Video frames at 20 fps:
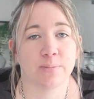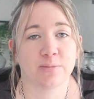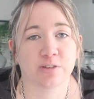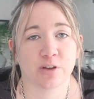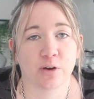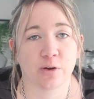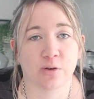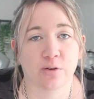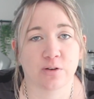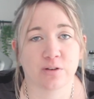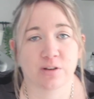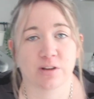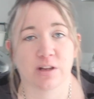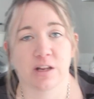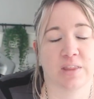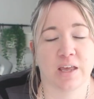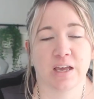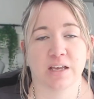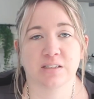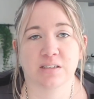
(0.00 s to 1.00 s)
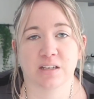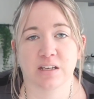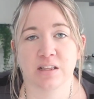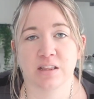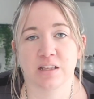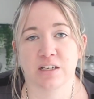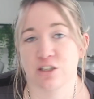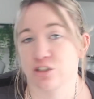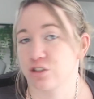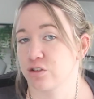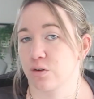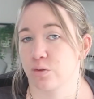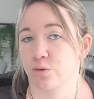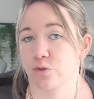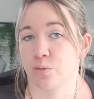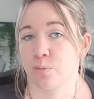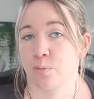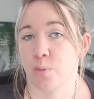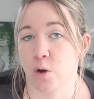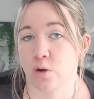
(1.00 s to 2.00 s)
So that is in the
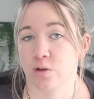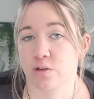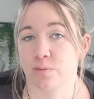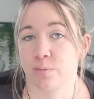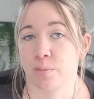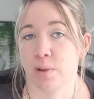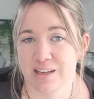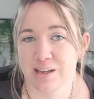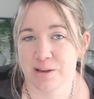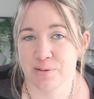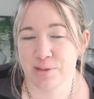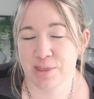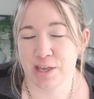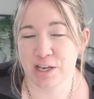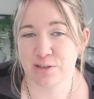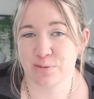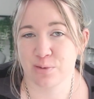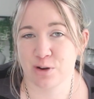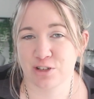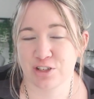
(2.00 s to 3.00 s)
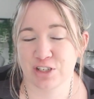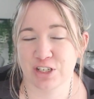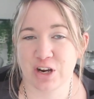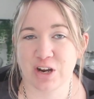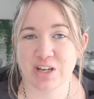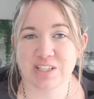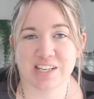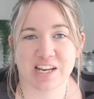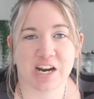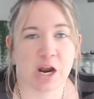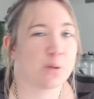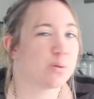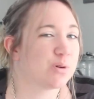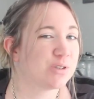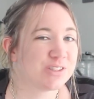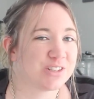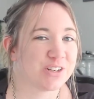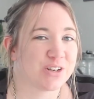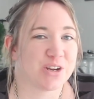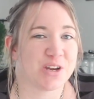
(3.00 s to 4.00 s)
description box. But thanks for watching guys, and I will
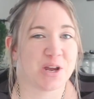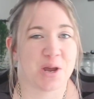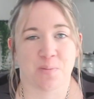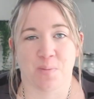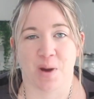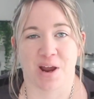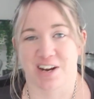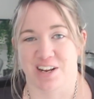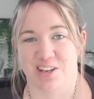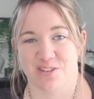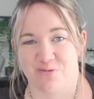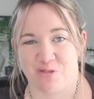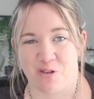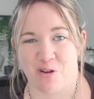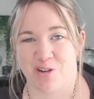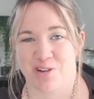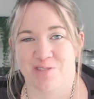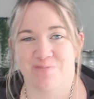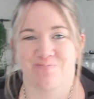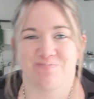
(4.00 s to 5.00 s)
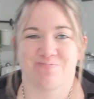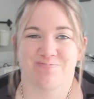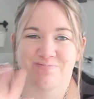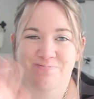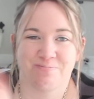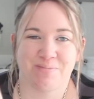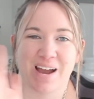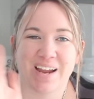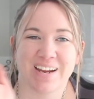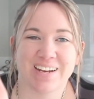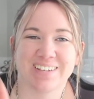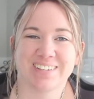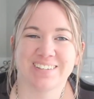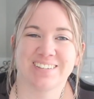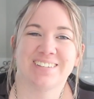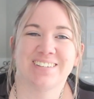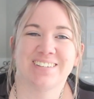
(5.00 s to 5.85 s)
see you in my next vlog. Bye.